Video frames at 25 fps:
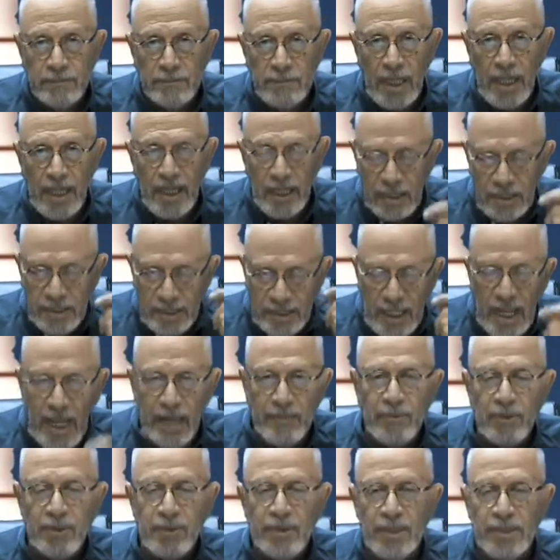It
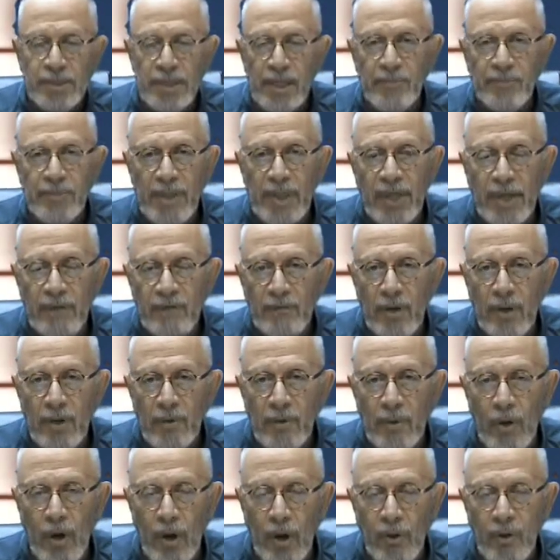establishes something I've
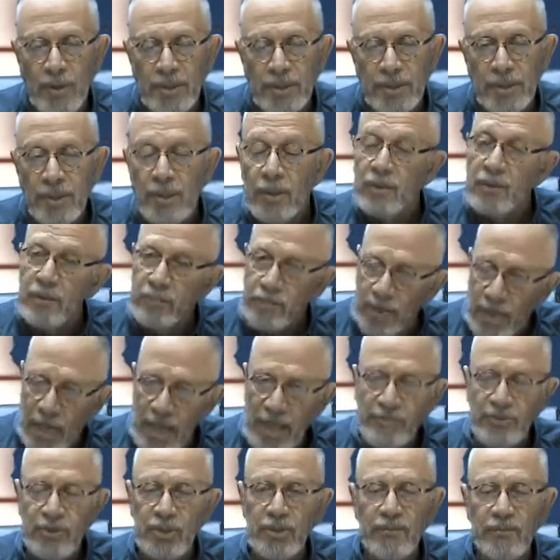always known, and
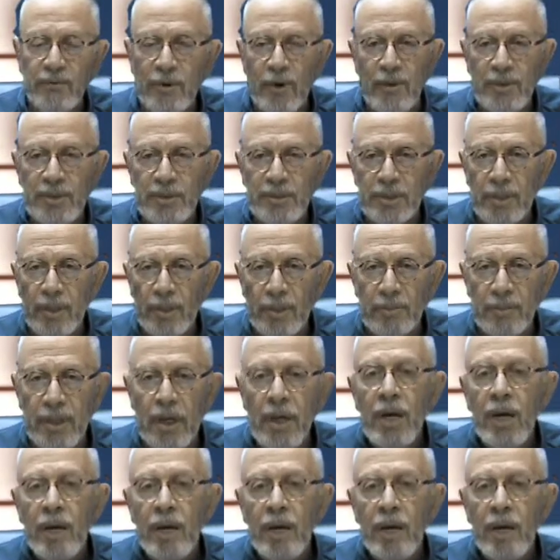perhaps you've always known.